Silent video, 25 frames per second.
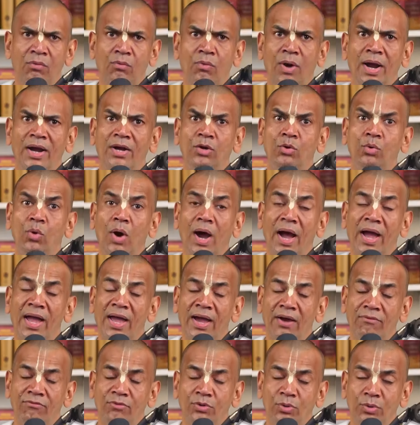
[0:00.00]
why do I
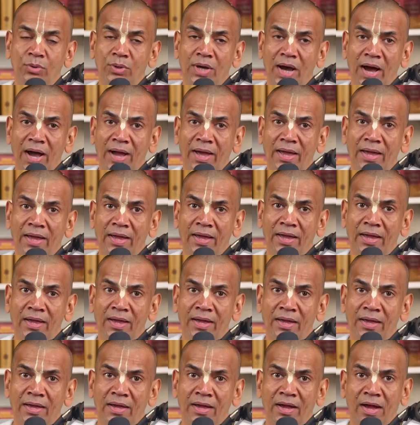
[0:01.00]
have to die?
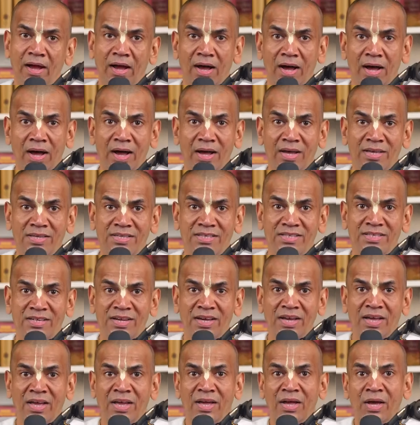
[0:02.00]
Ask,
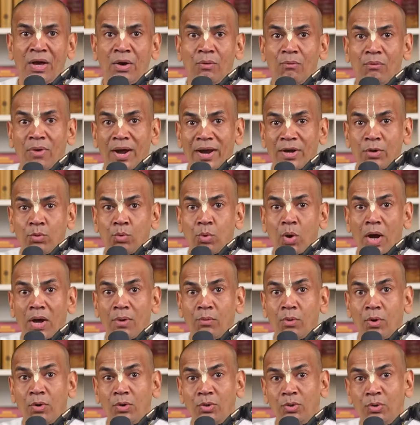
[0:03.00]
why do I
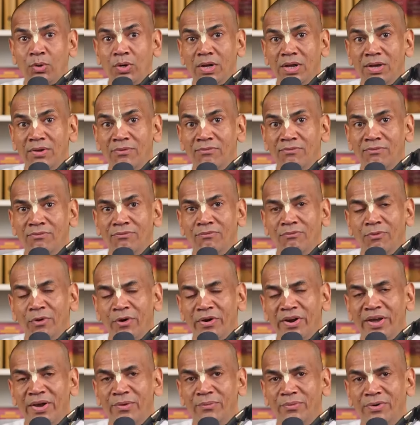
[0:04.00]
want to live
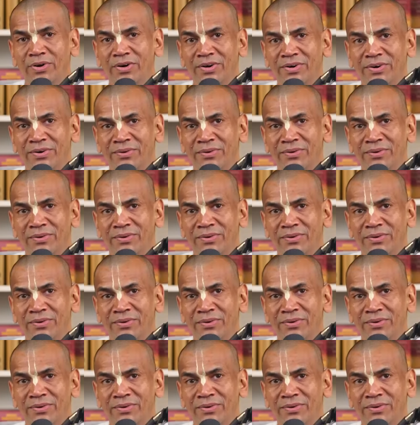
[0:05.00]
forever?